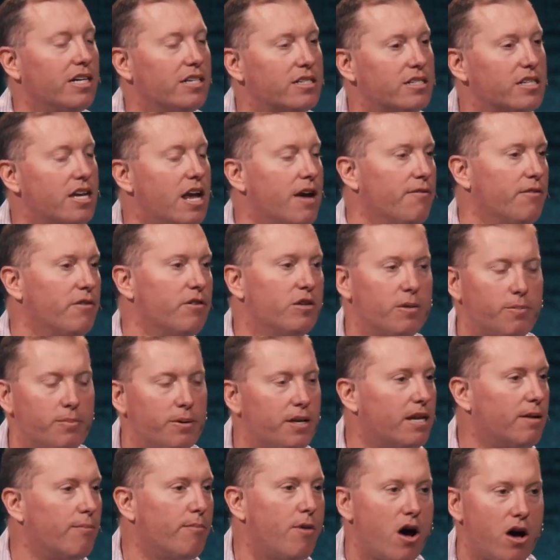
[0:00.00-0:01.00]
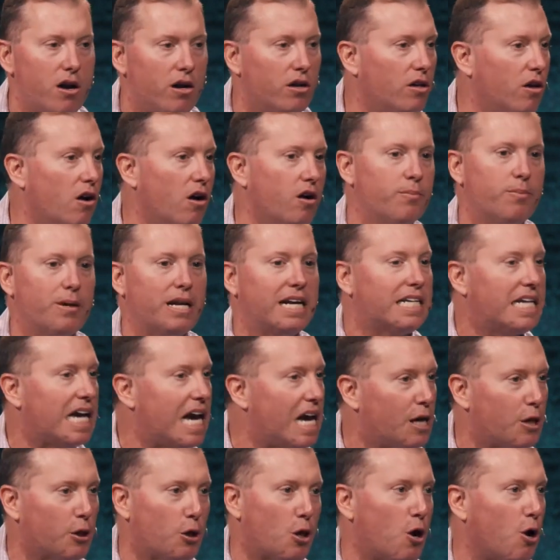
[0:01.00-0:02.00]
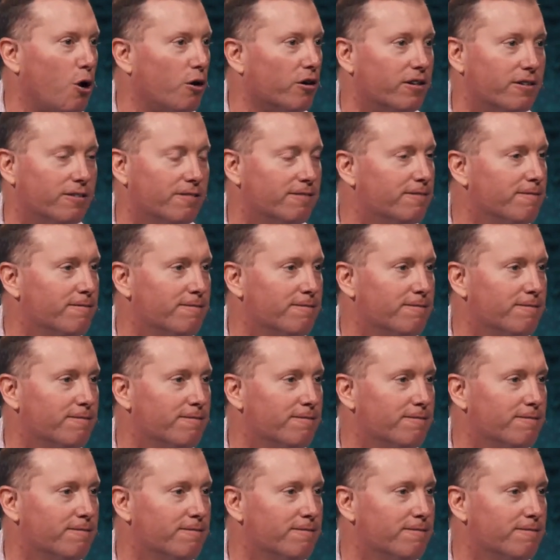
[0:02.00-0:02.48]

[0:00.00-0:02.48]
it's never to be a monologue, but a dialogue.